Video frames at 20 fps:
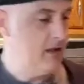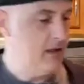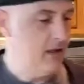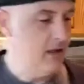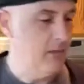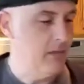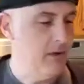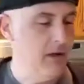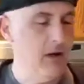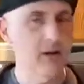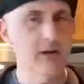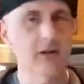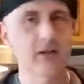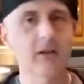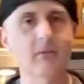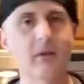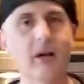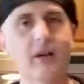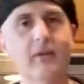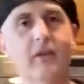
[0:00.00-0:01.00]
is going to be our
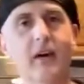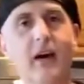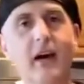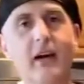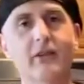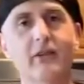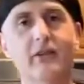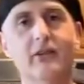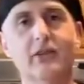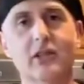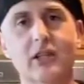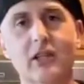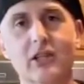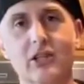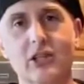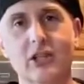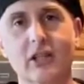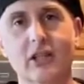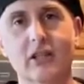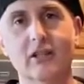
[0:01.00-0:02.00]
In My Father's
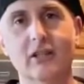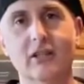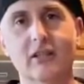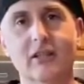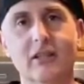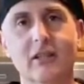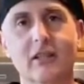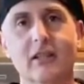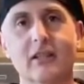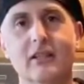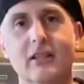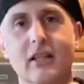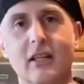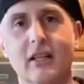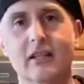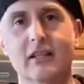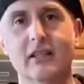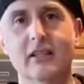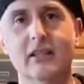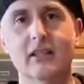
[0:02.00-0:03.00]
Kitchen
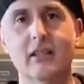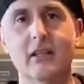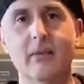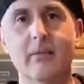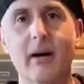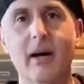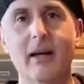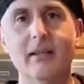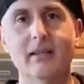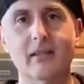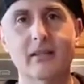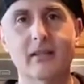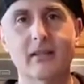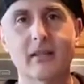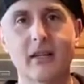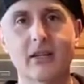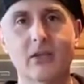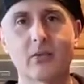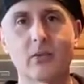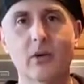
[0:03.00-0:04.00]
Taste and See pasta
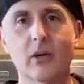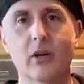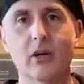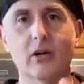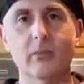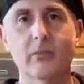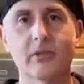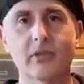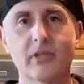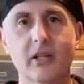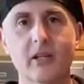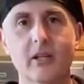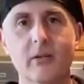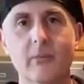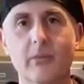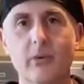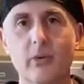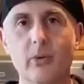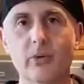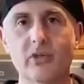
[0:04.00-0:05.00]
sauce, where 100% of
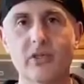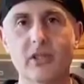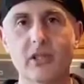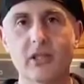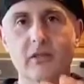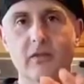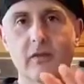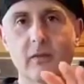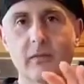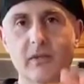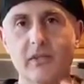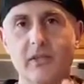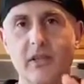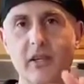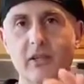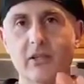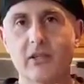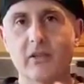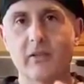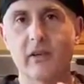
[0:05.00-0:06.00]
the proceeds from the
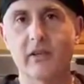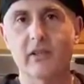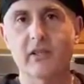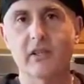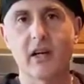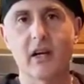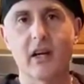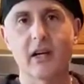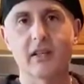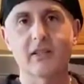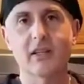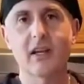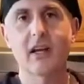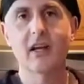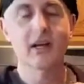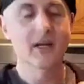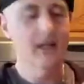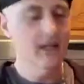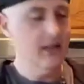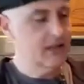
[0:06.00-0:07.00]
sales of our sauce
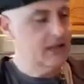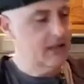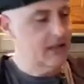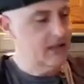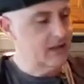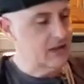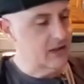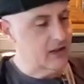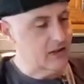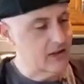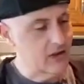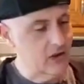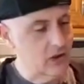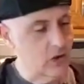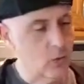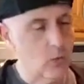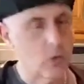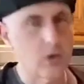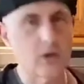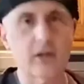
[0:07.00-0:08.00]
assist us in
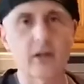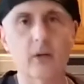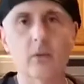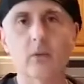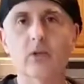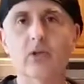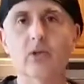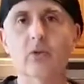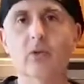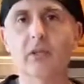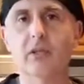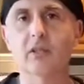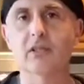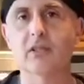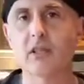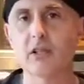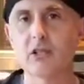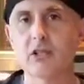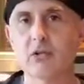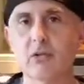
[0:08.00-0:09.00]
the work that we're doing
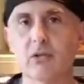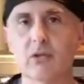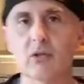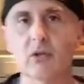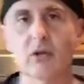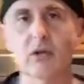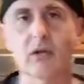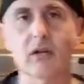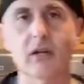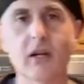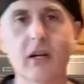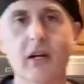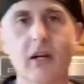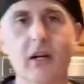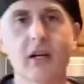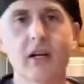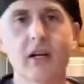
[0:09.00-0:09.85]
in Central New York,